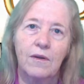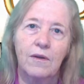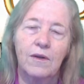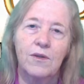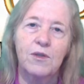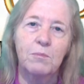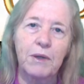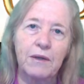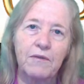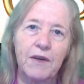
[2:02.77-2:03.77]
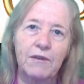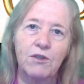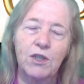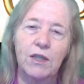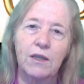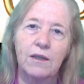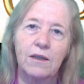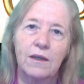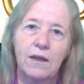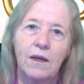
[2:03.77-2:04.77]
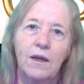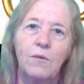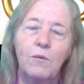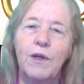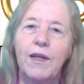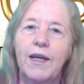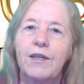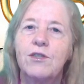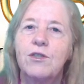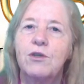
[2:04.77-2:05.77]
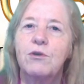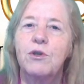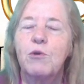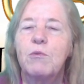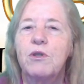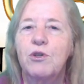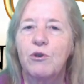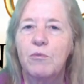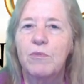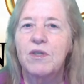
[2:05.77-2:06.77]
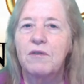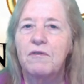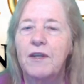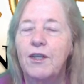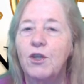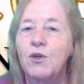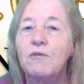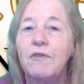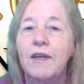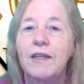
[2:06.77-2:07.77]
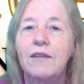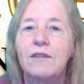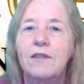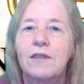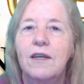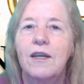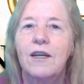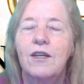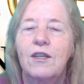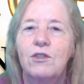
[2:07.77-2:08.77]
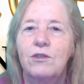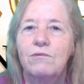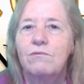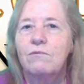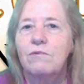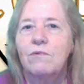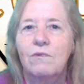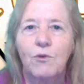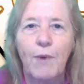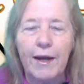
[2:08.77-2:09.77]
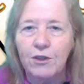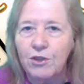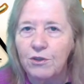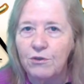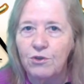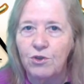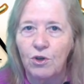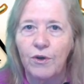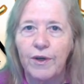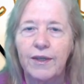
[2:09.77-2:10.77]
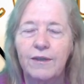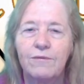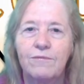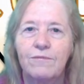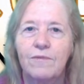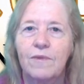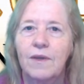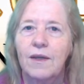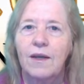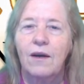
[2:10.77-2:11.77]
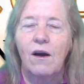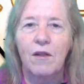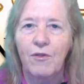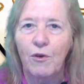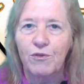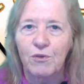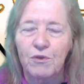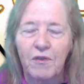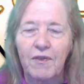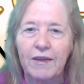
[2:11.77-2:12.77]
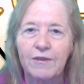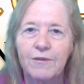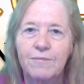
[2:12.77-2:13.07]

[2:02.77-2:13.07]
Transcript: spin of energy relates to, in human terms, to feeling good feelings, gratitude, joy, all of those sorts of things.